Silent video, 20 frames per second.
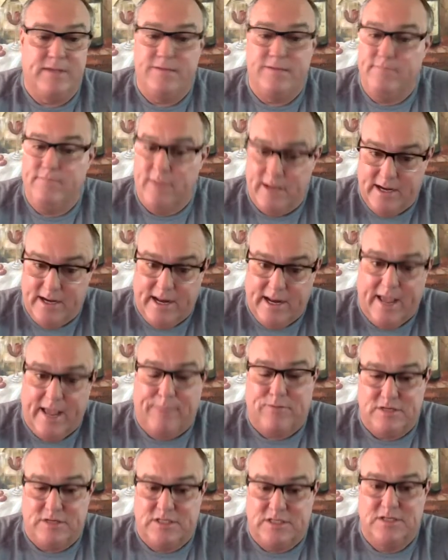
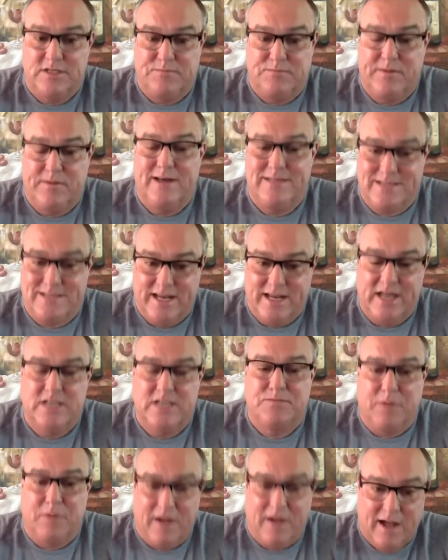Indianapolis has been a
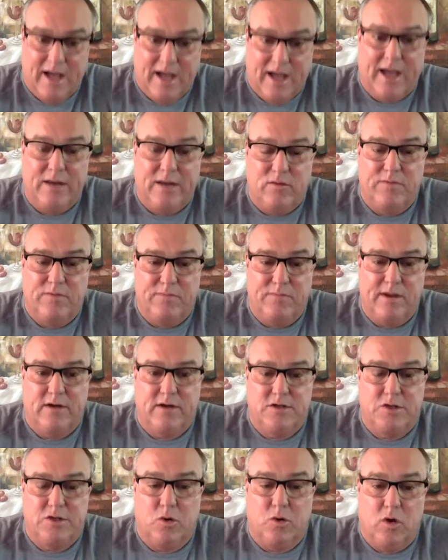stage behind with Mayor
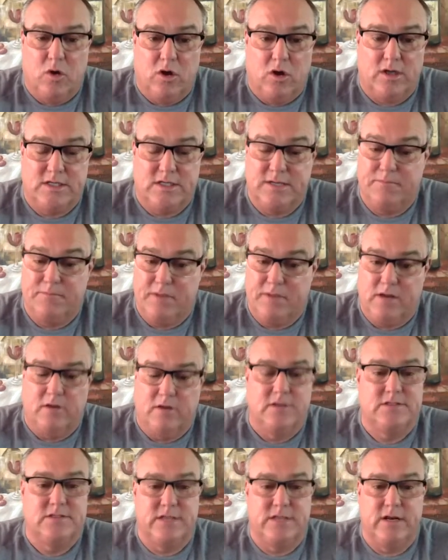Joe Hogsett
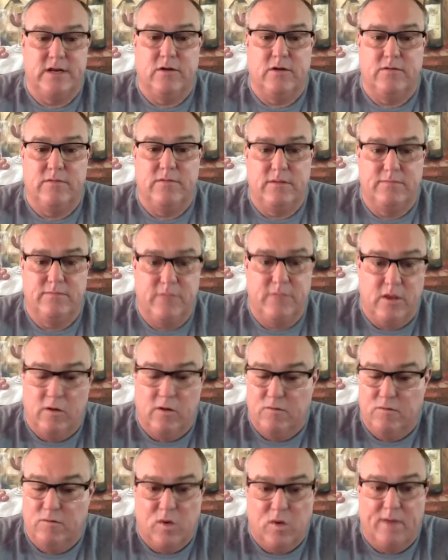because you know the, the
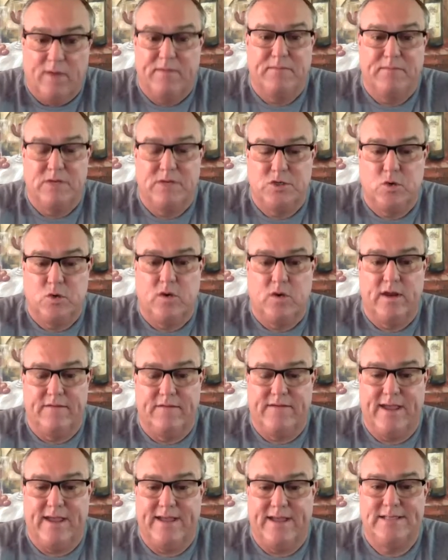overwhelming majority
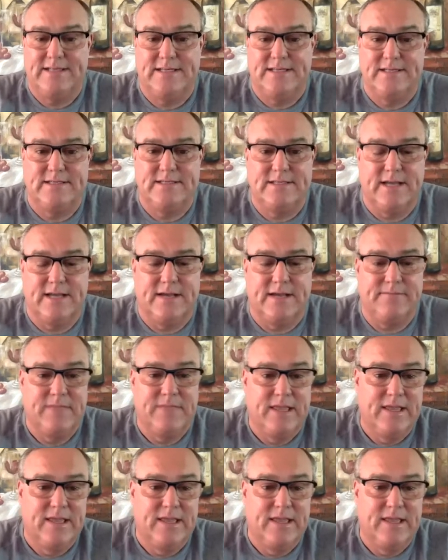of cases uh,